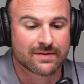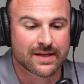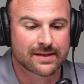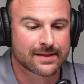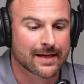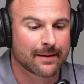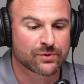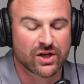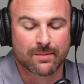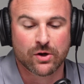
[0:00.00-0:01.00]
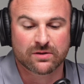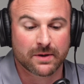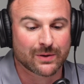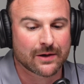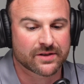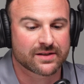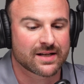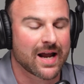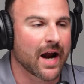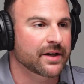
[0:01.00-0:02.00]
GMOs have been around since the
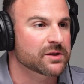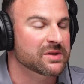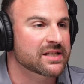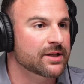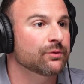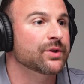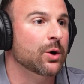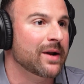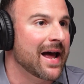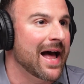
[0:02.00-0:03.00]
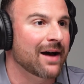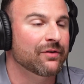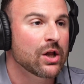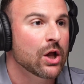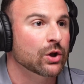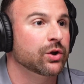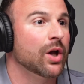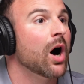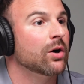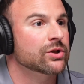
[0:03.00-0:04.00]
90s, we still don't have
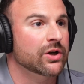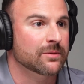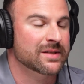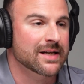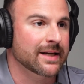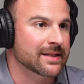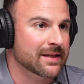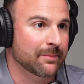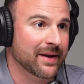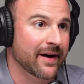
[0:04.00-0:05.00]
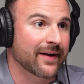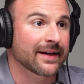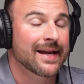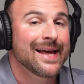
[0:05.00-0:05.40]
long-term studies comparing.